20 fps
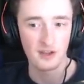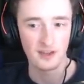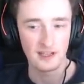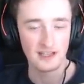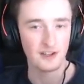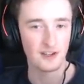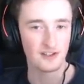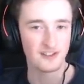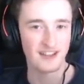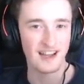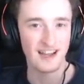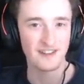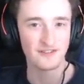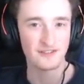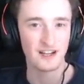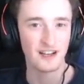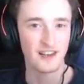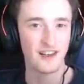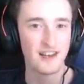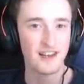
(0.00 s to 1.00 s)
He doesn't have
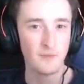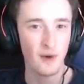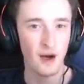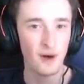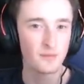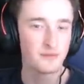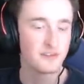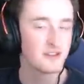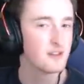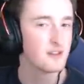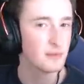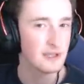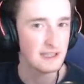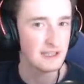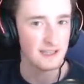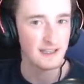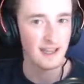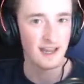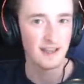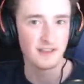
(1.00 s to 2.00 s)
to climb up to the
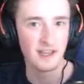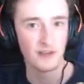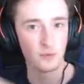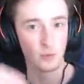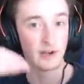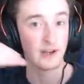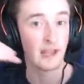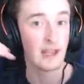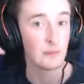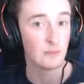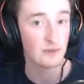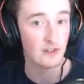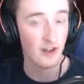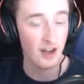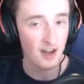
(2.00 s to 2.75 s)
peak and then win games